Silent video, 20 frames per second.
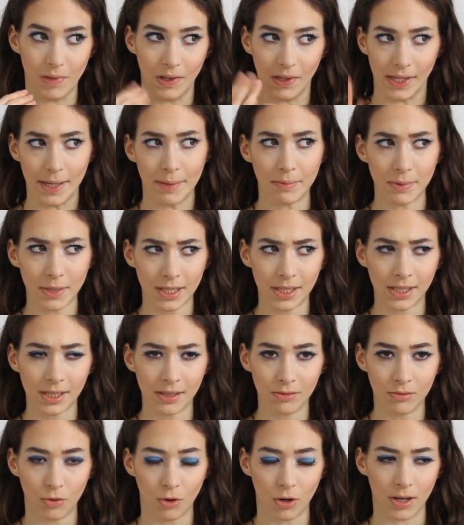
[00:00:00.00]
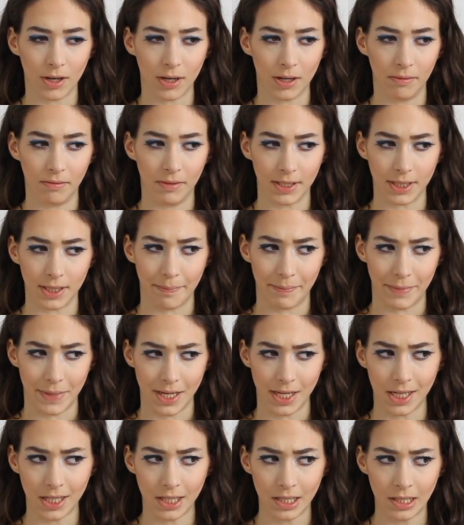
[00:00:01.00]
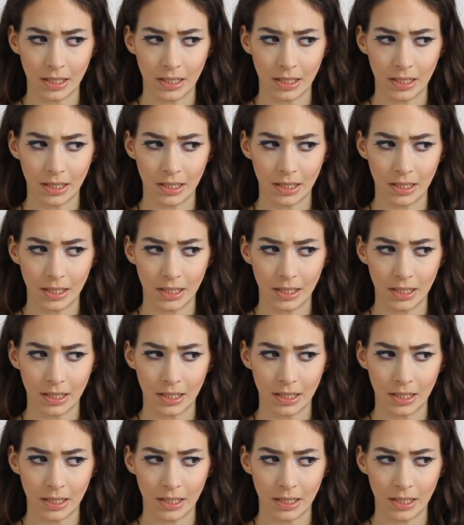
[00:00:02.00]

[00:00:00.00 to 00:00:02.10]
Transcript: lips, or if it's a beak,